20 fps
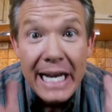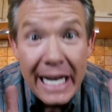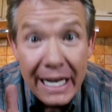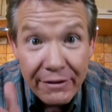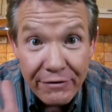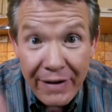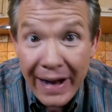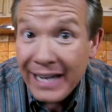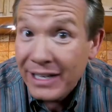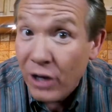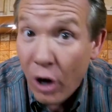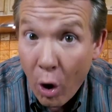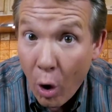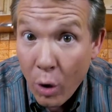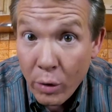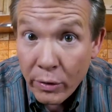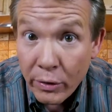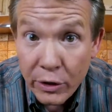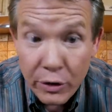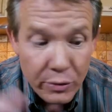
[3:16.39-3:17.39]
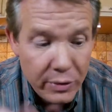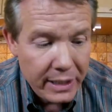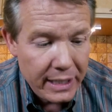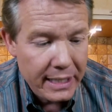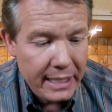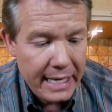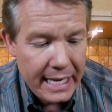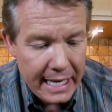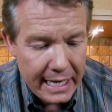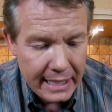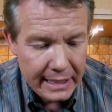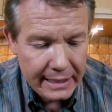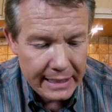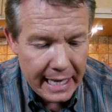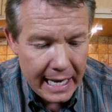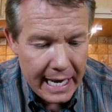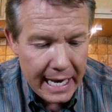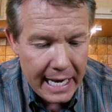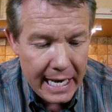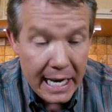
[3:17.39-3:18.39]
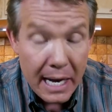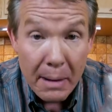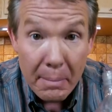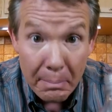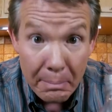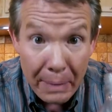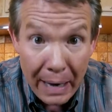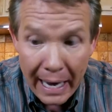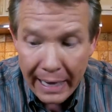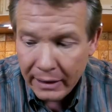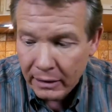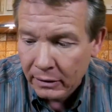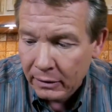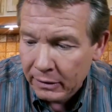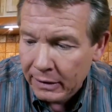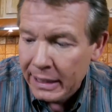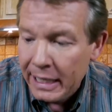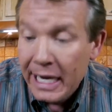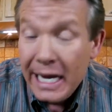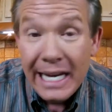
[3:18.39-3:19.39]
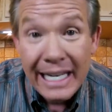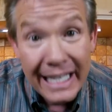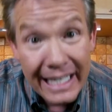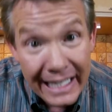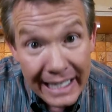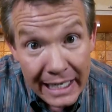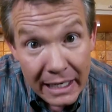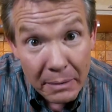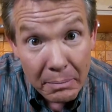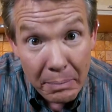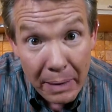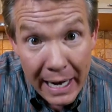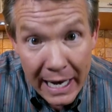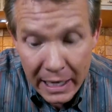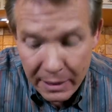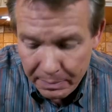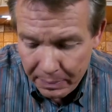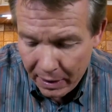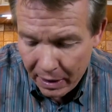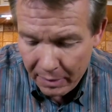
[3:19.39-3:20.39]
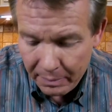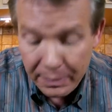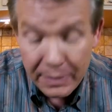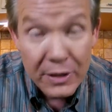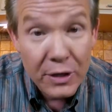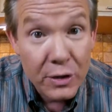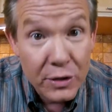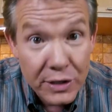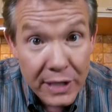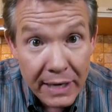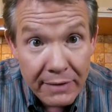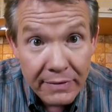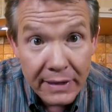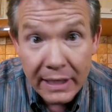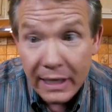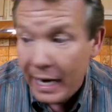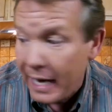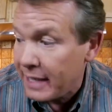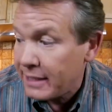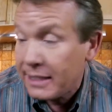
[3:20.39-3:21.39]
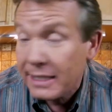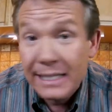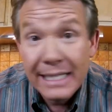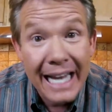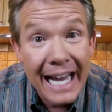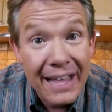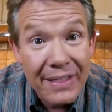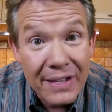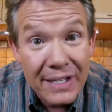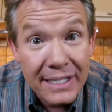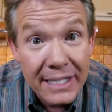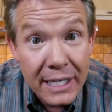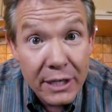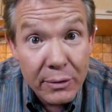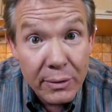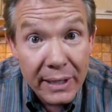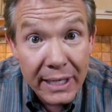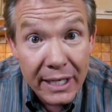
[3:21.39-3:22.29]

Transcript: In fact, all you need is a bottle, you need a bike pump, your safety glasses, and the secret